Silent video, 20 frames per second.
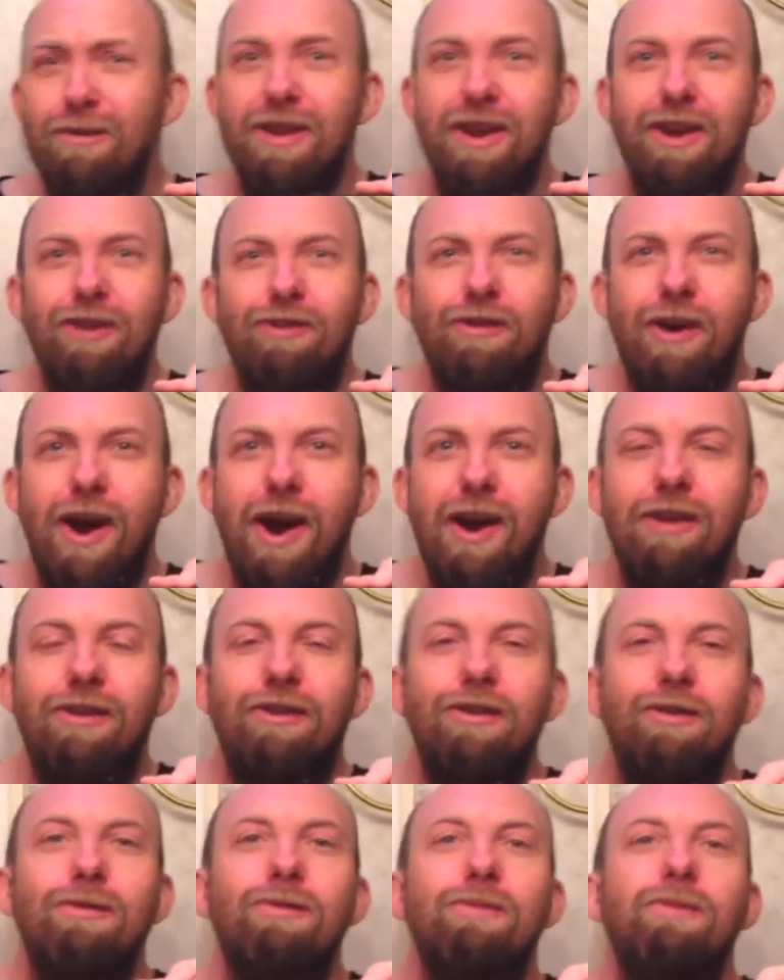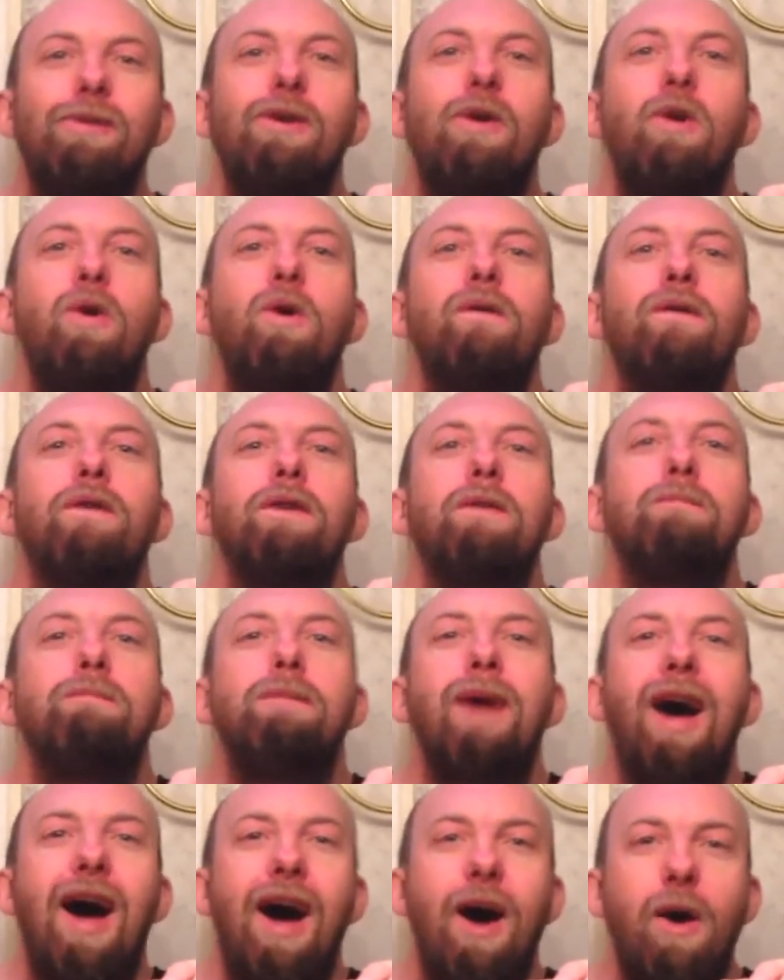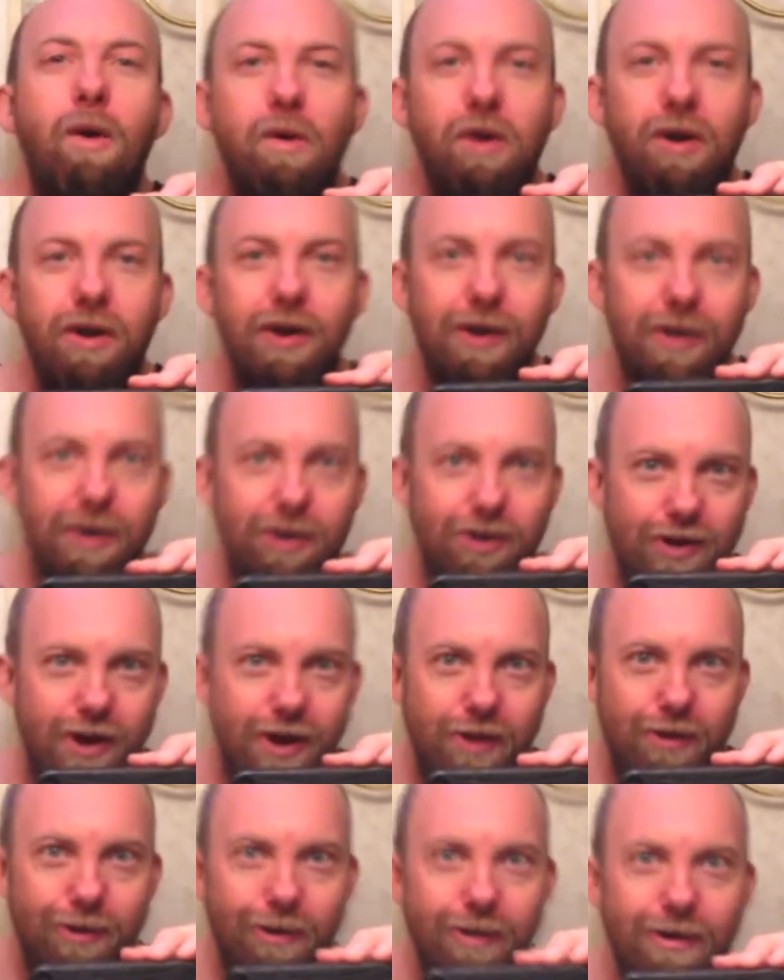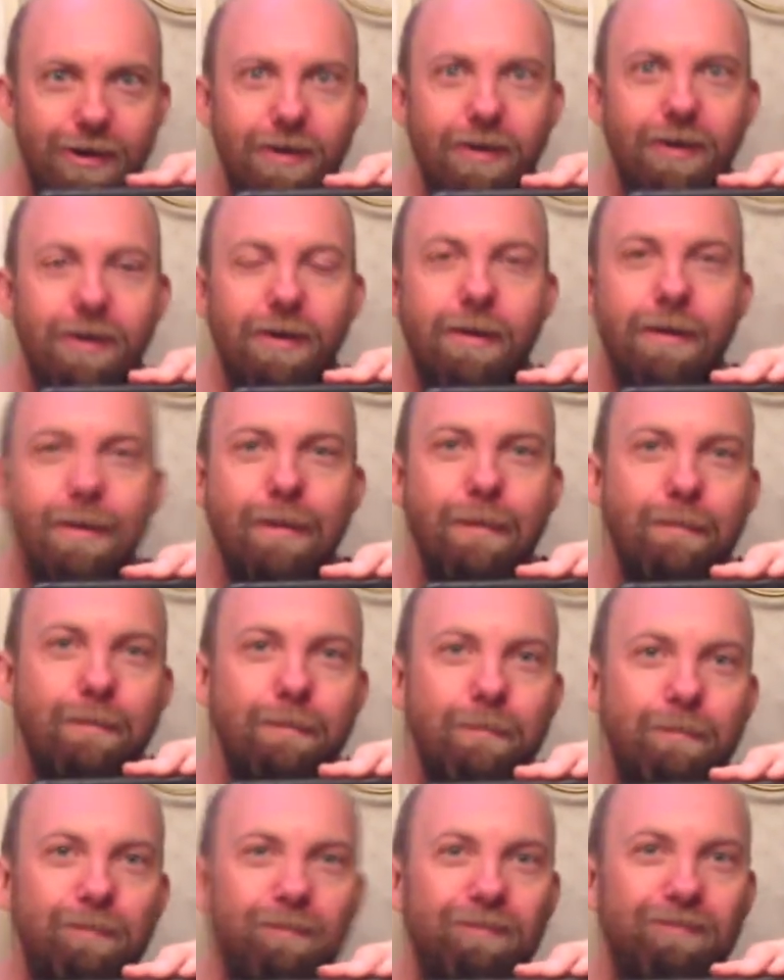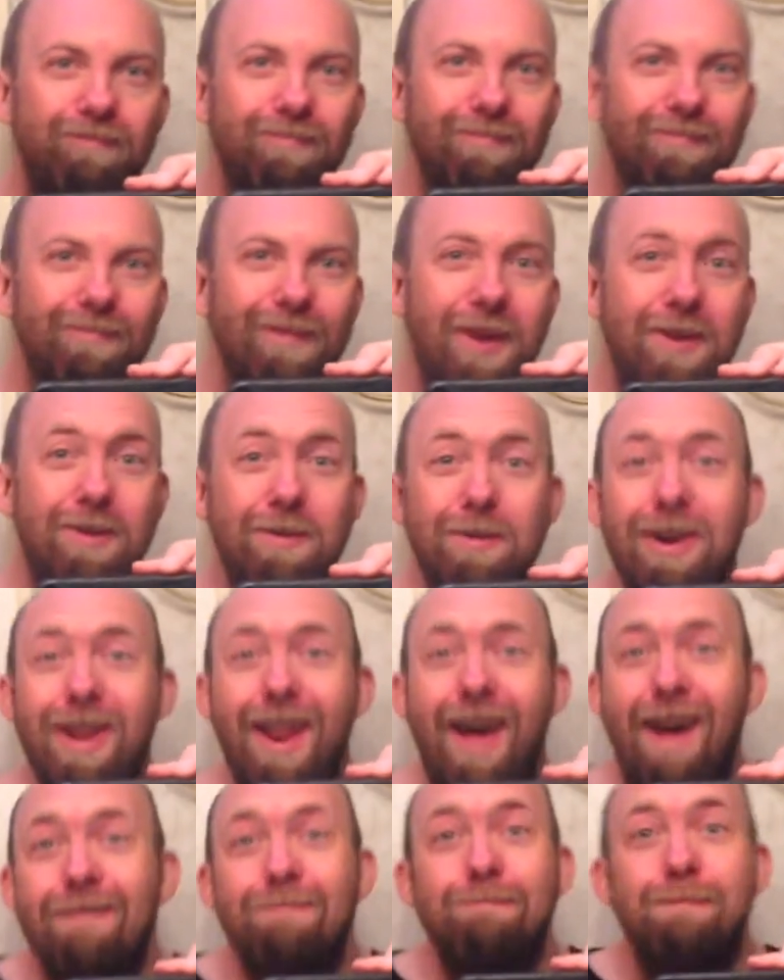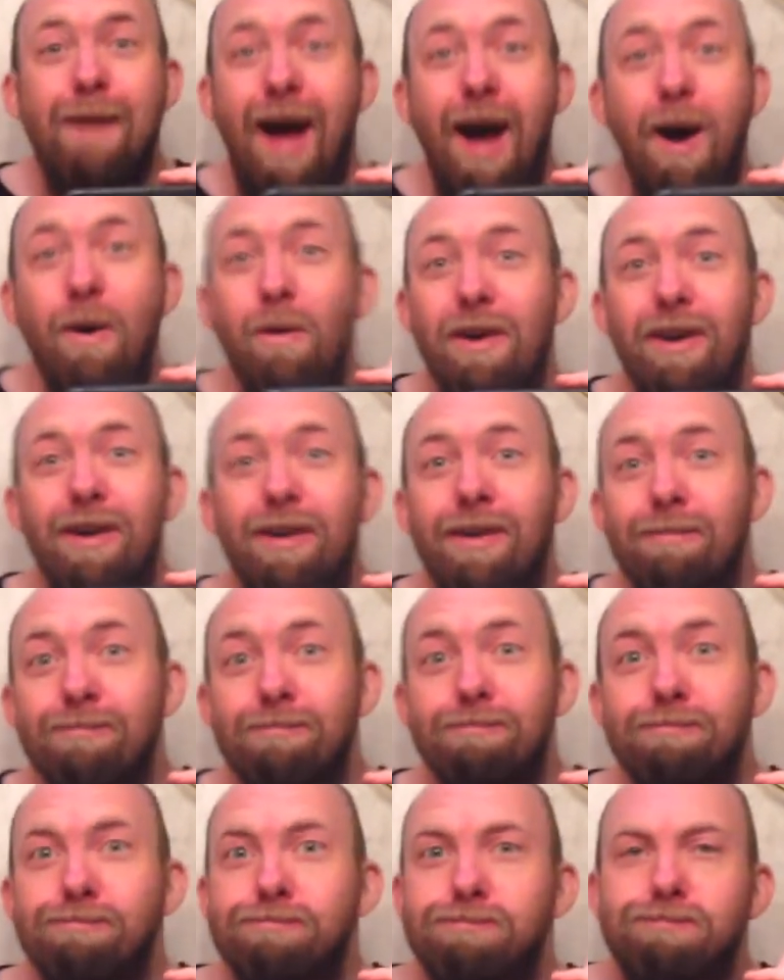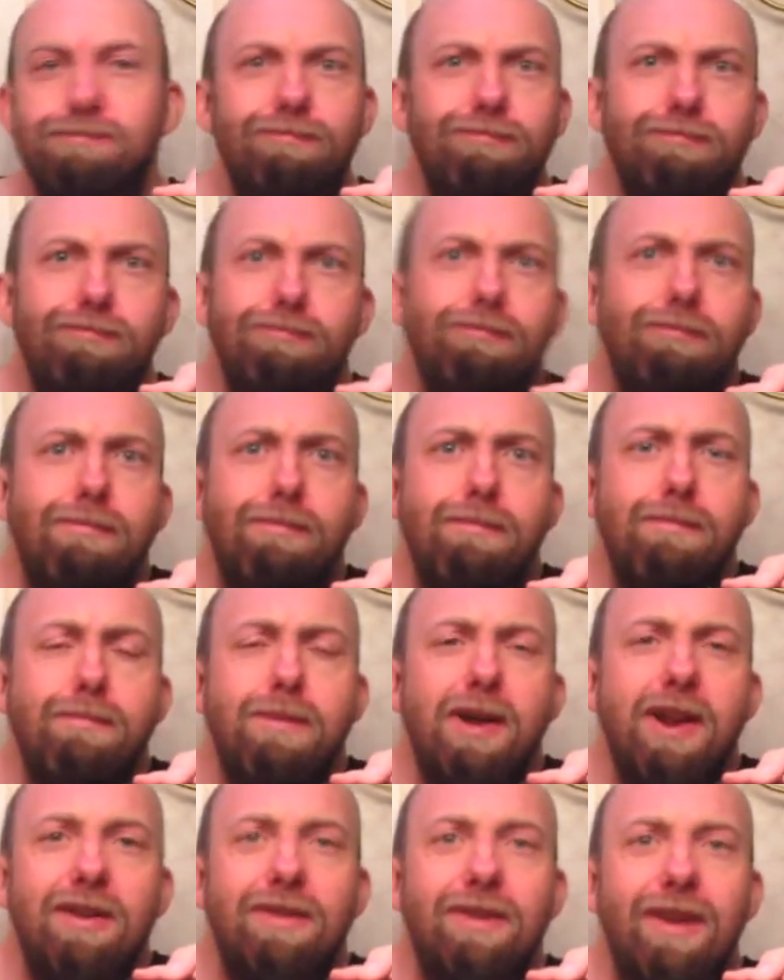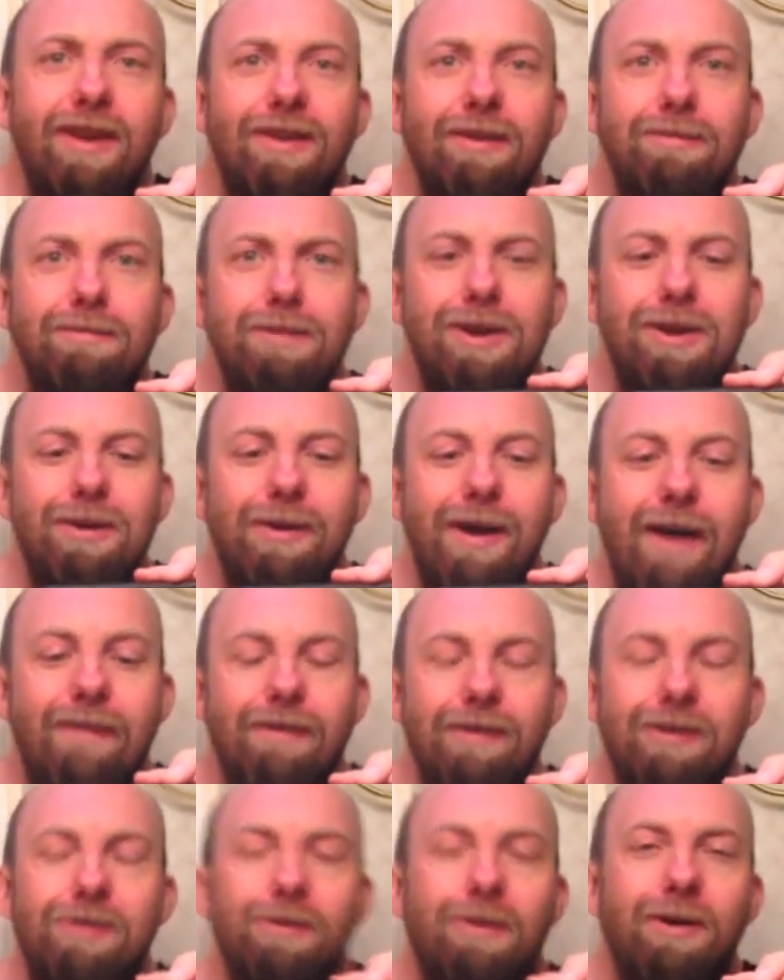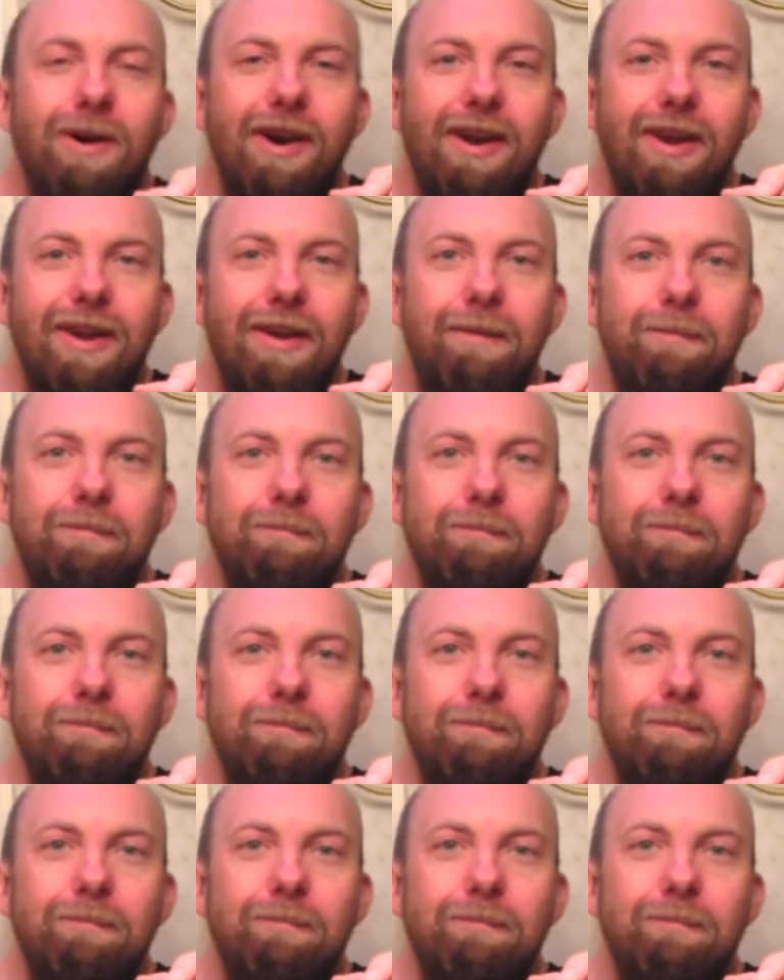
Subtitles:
They try to overpower each other. You can have power, but it doesn't mean you have authority.